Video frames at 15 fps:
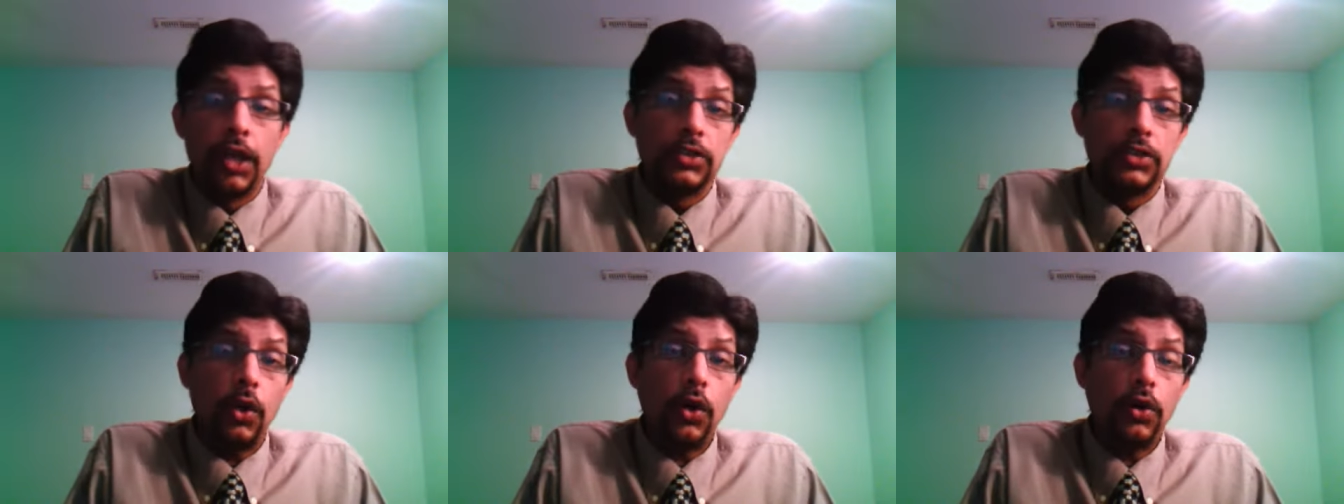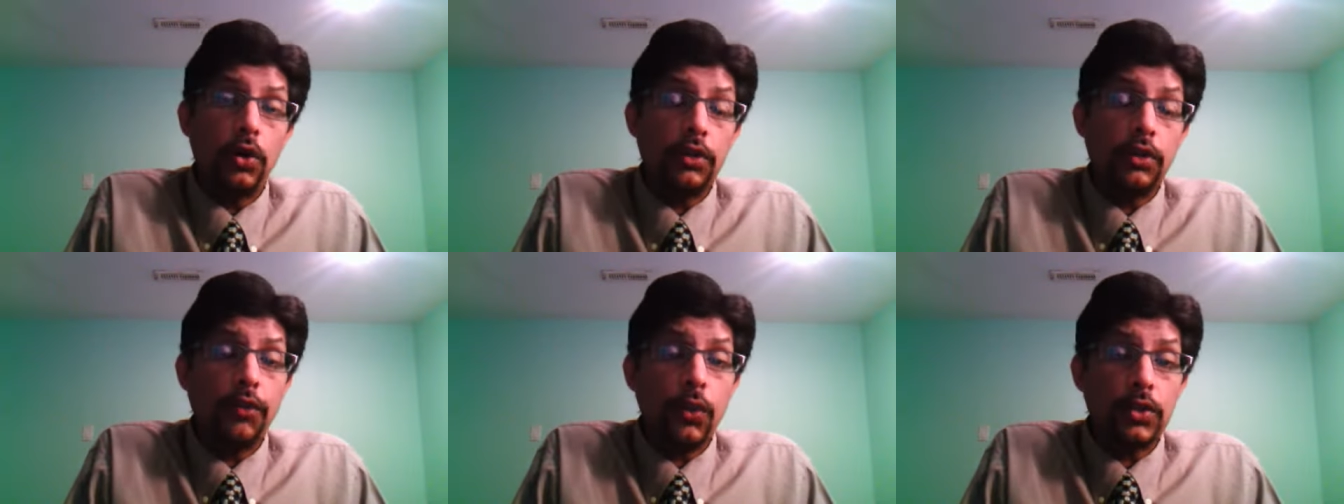So
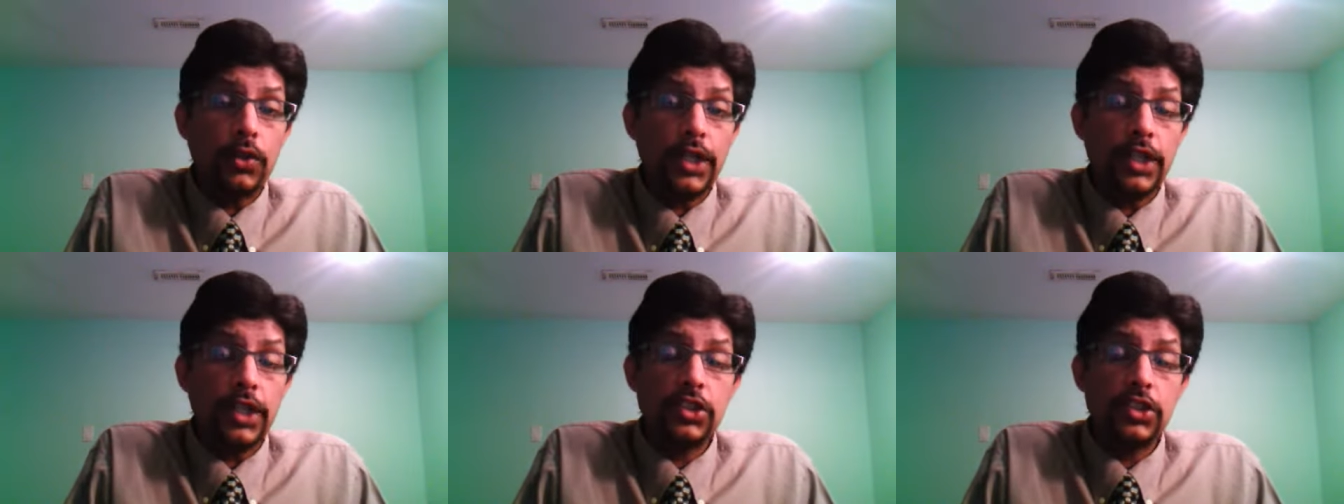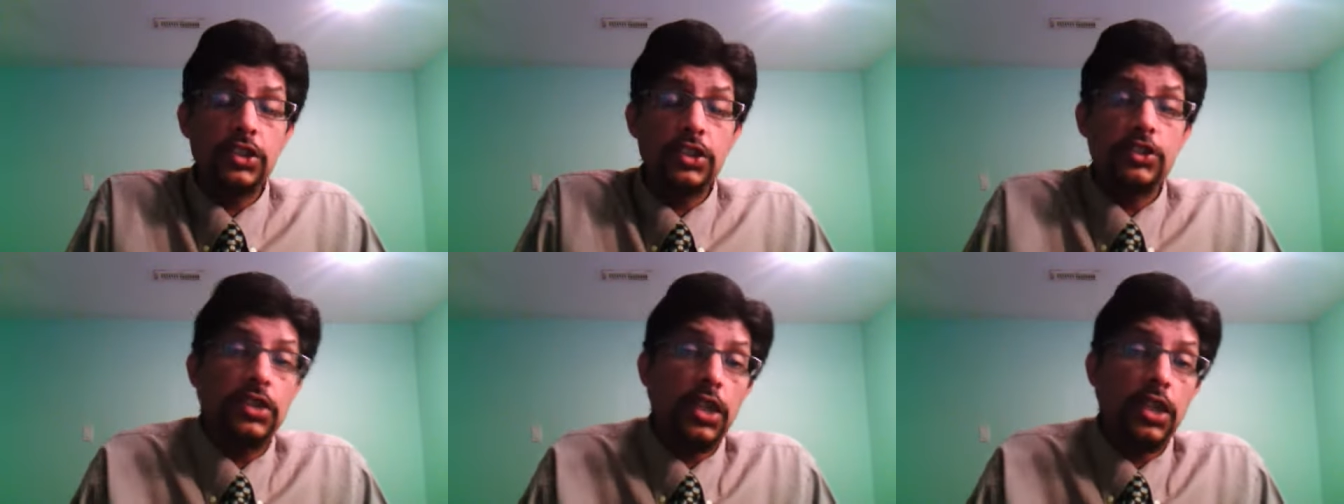the fourth test
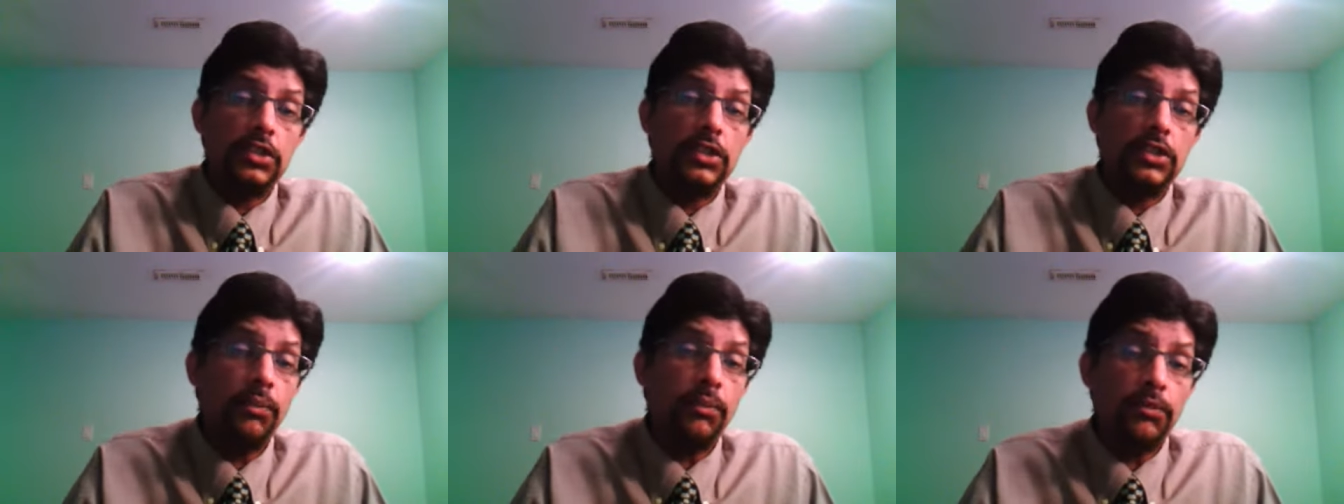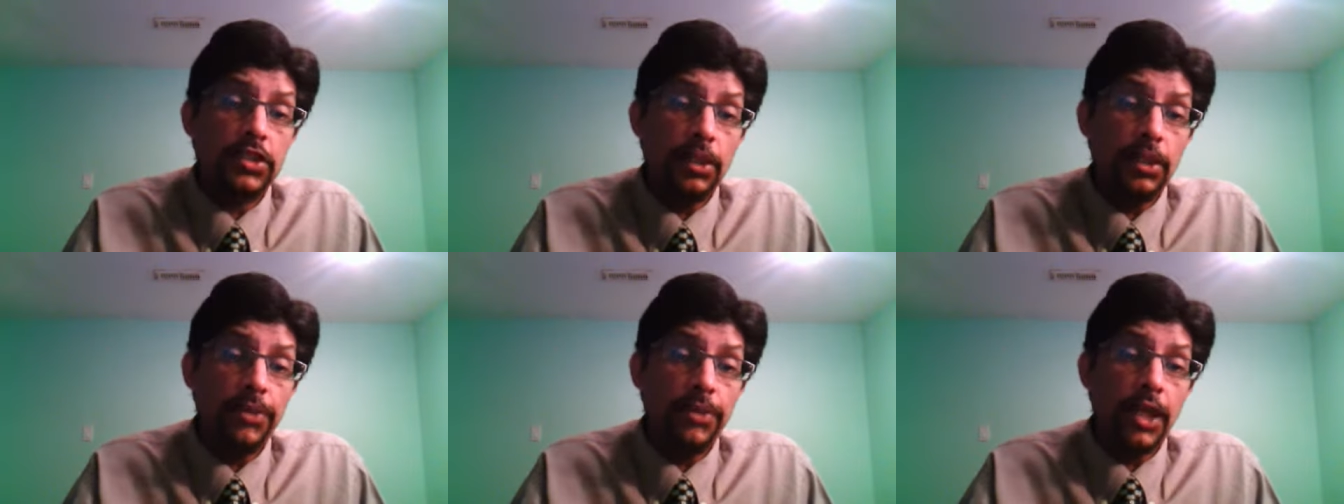is uh, some
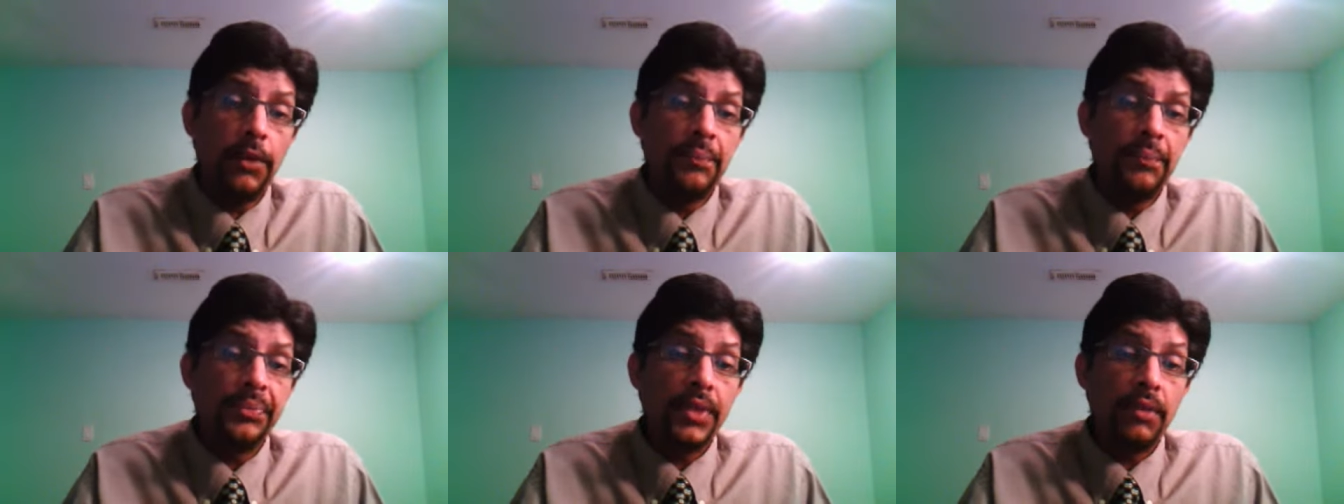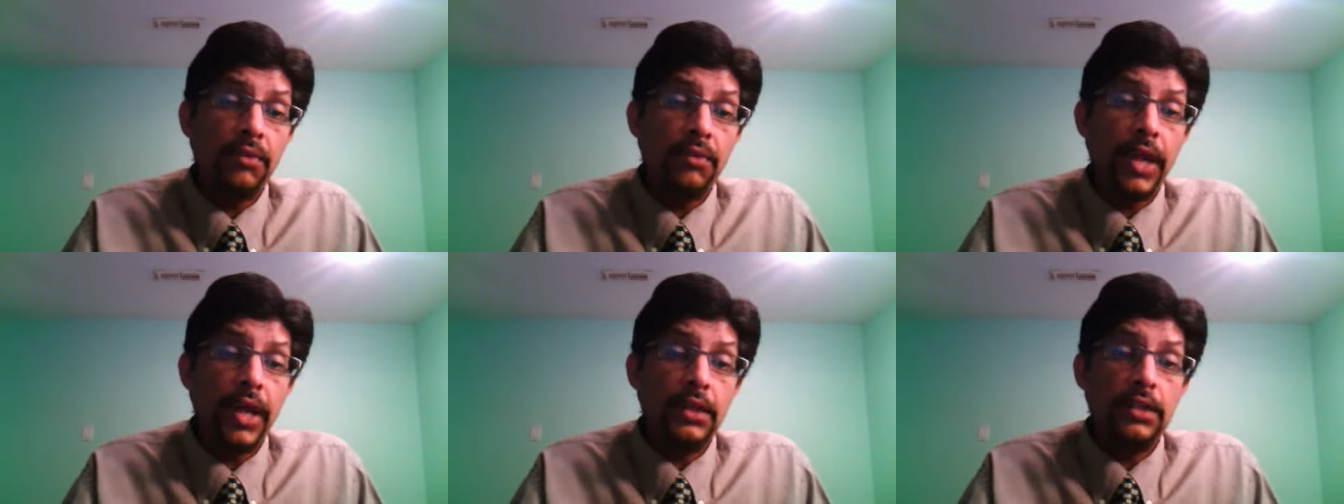something
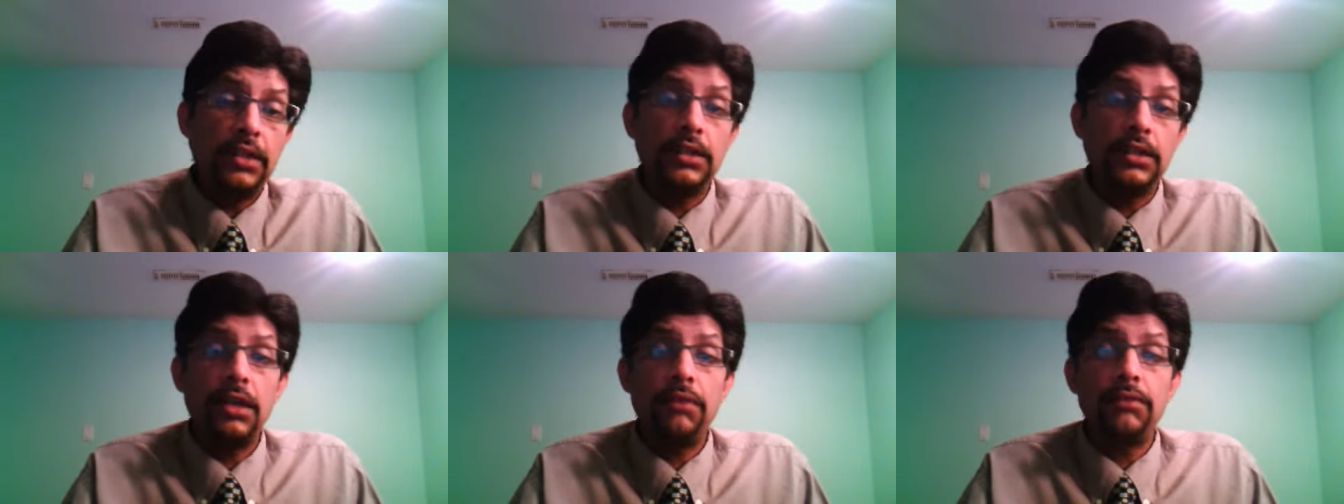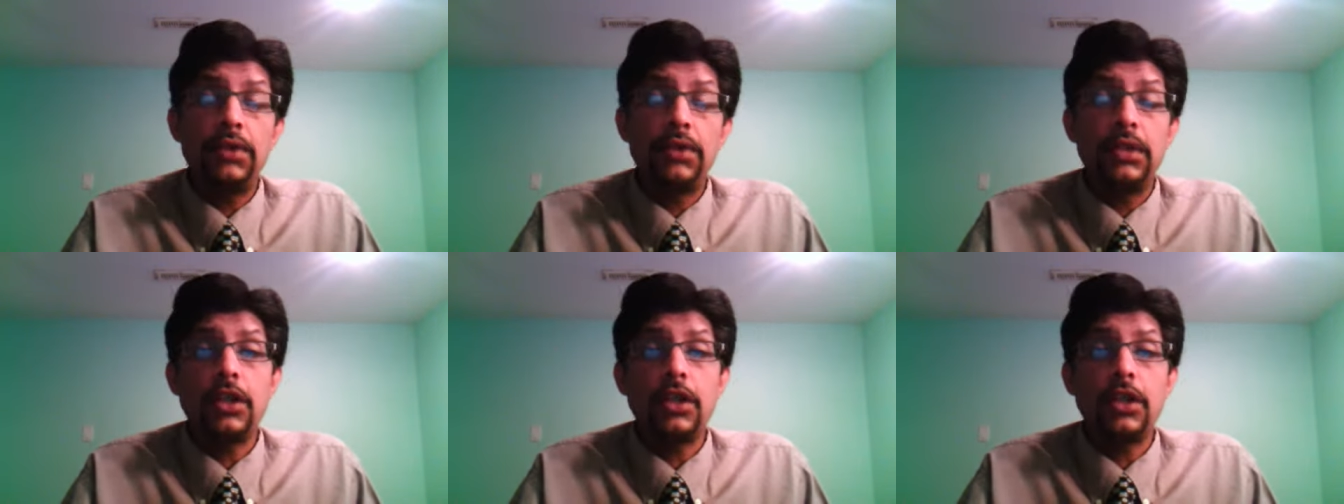where the,